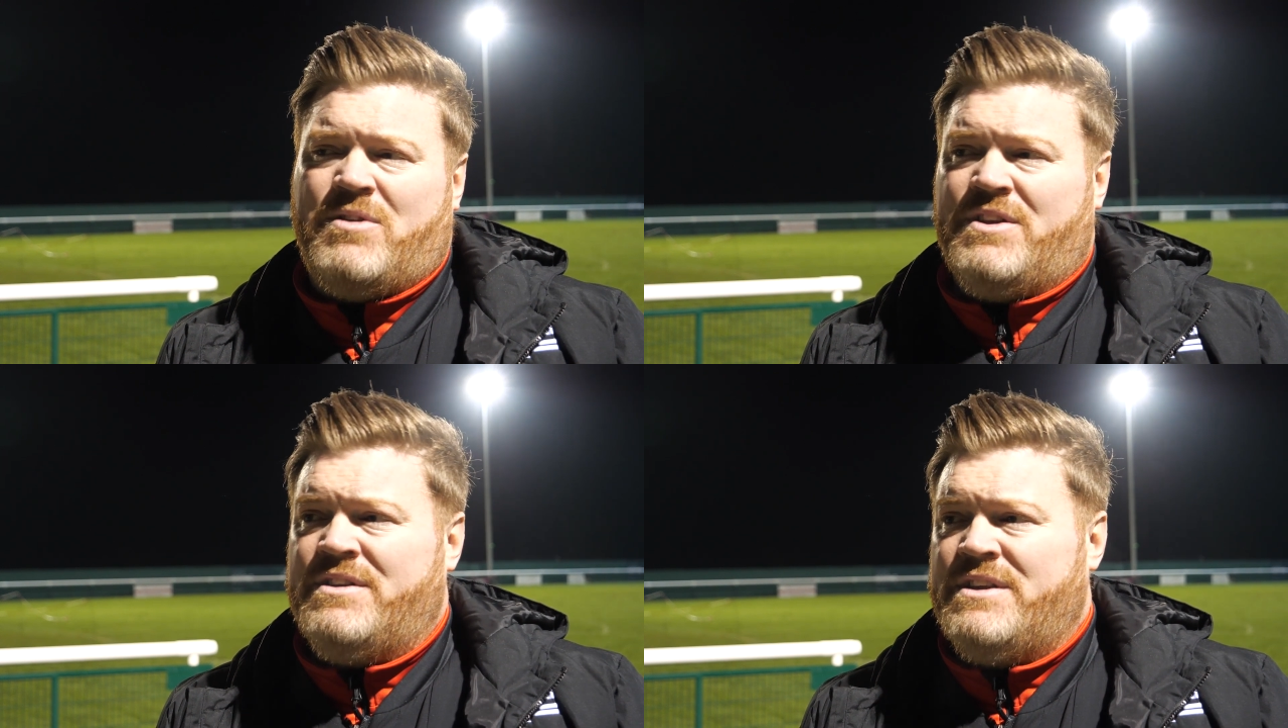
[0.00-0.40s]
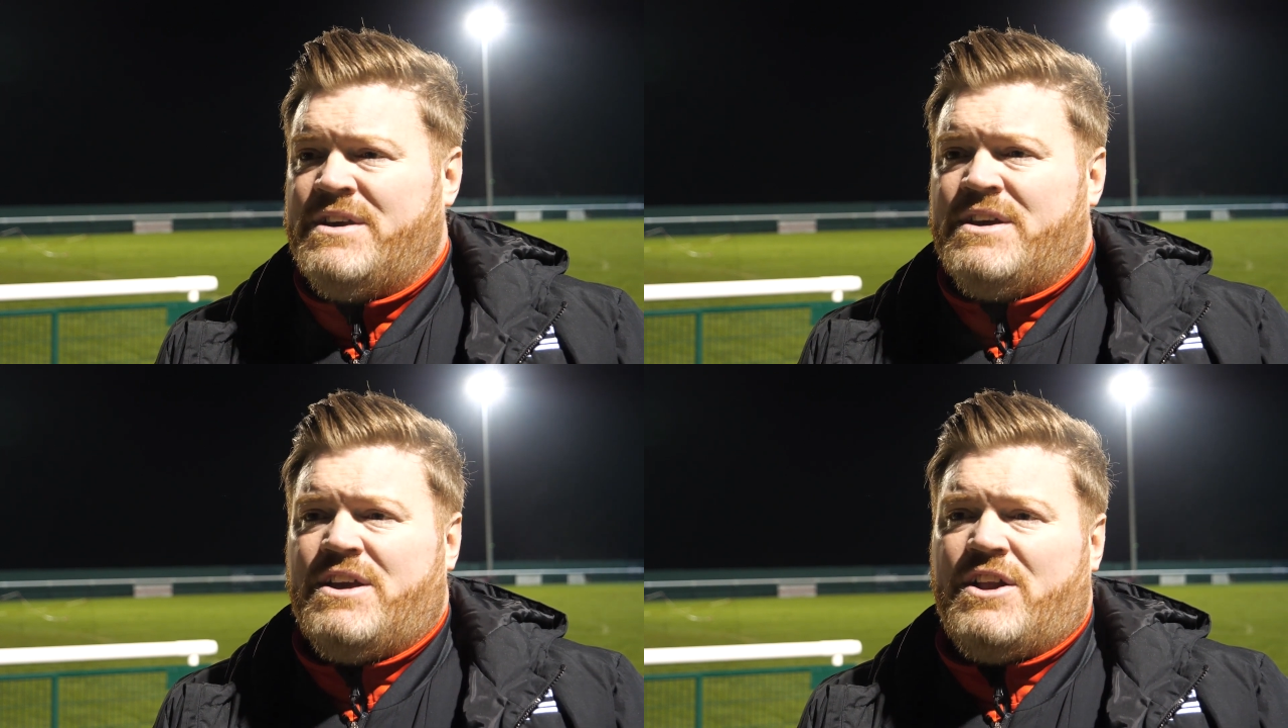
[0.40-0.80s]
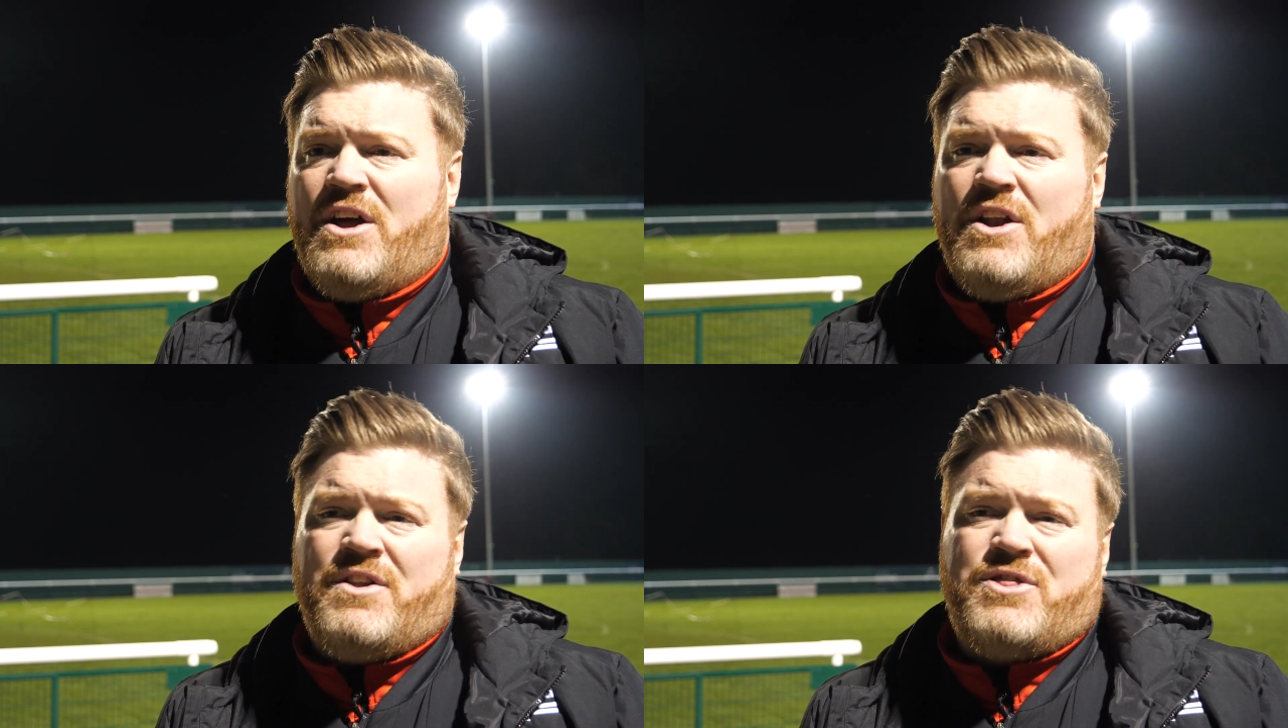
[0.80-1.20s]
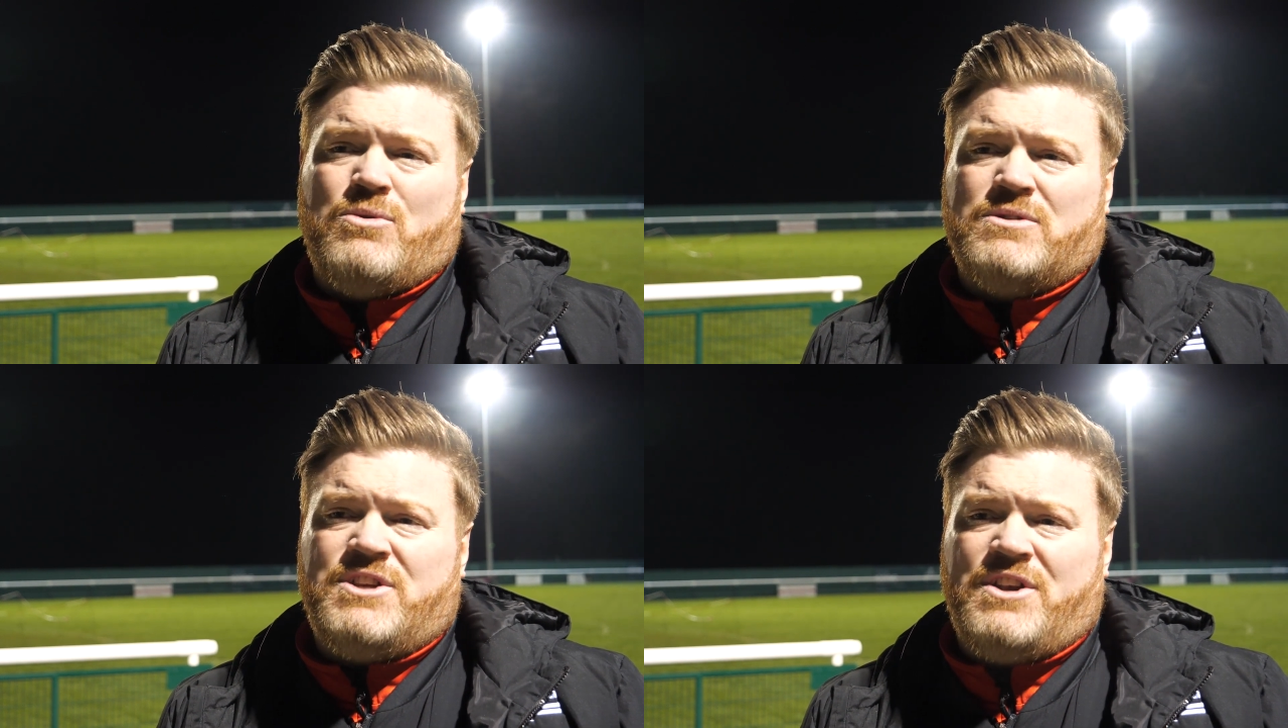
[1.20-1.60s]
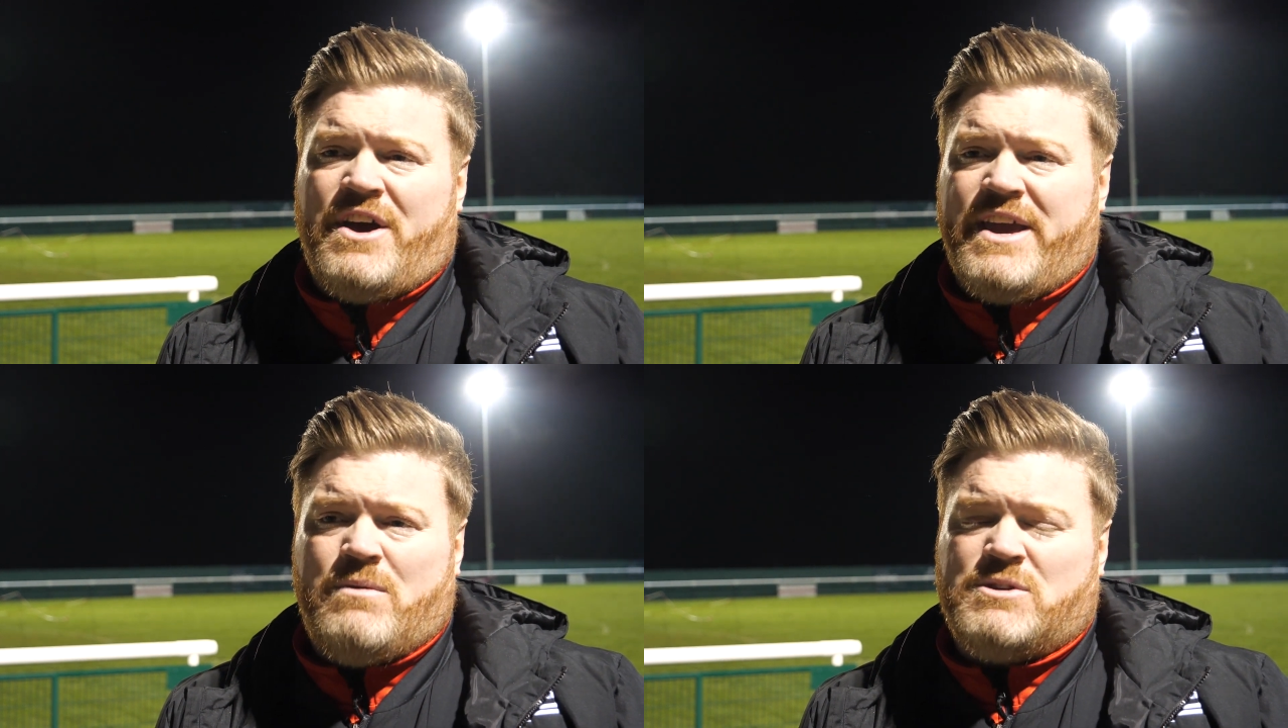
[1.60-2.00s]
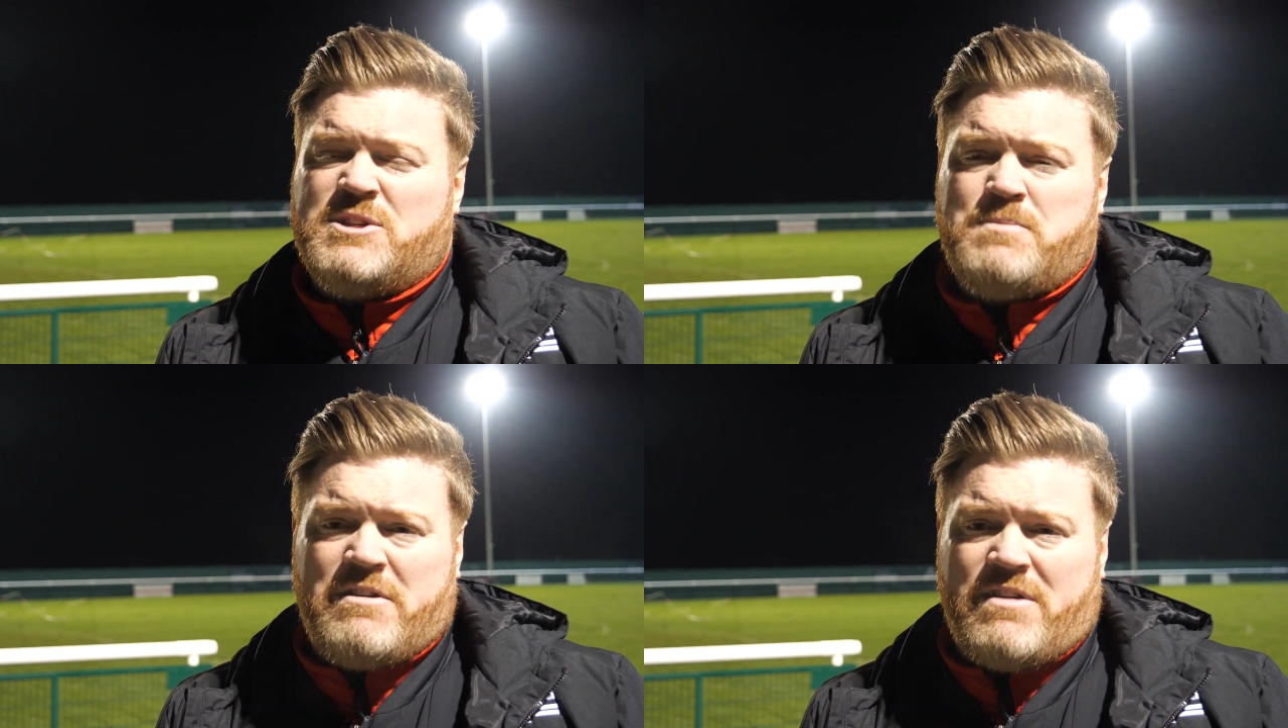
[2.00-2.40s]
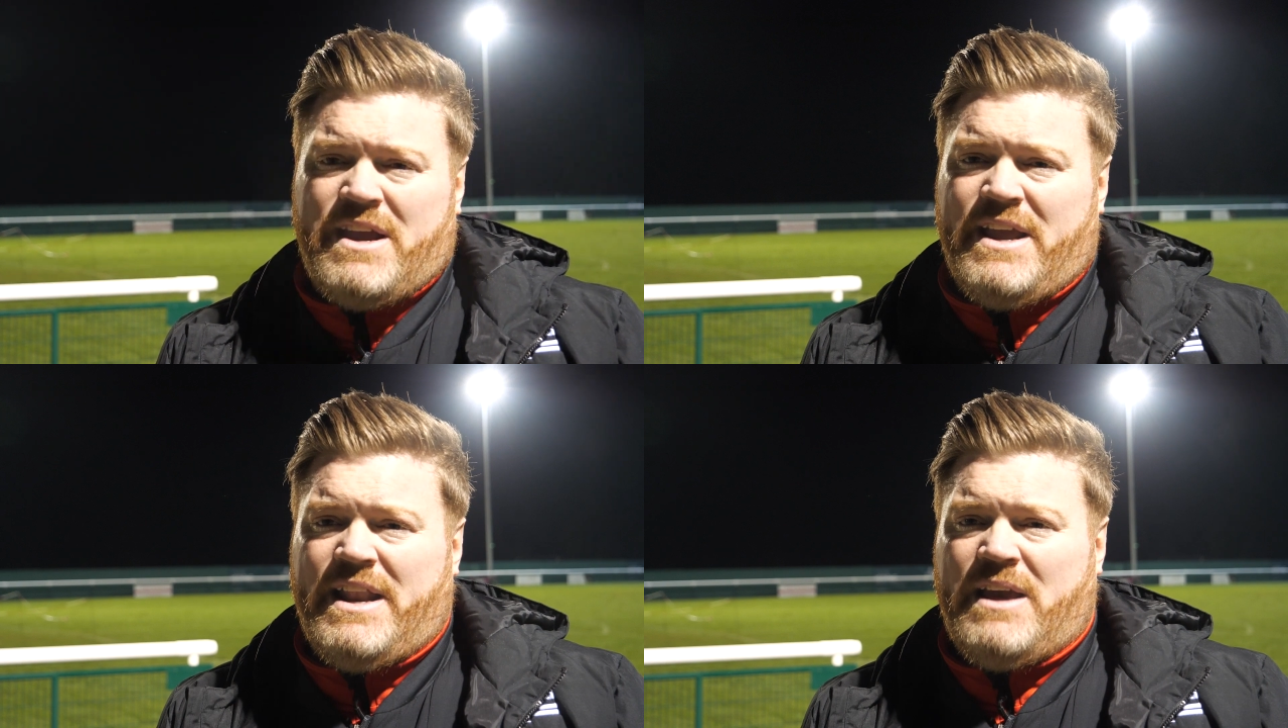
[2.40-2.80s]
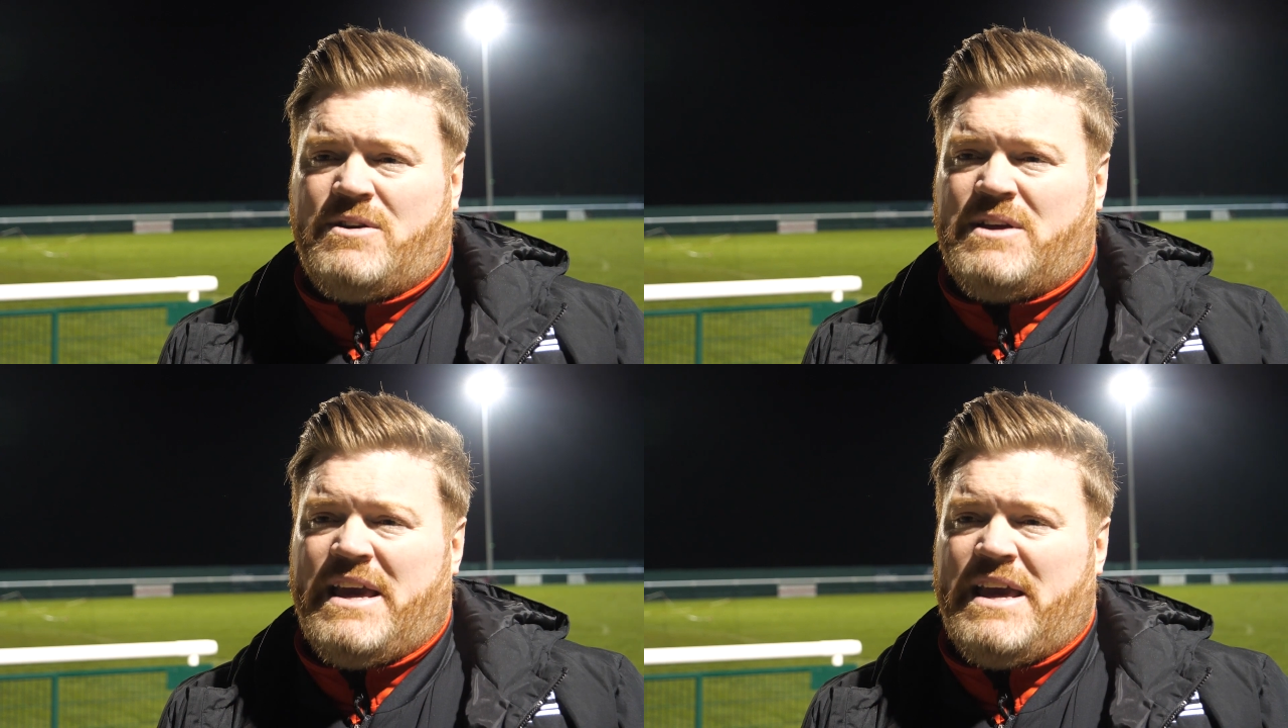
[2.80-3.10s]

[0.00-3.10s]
And, you know, and I thought tonight he was spirited,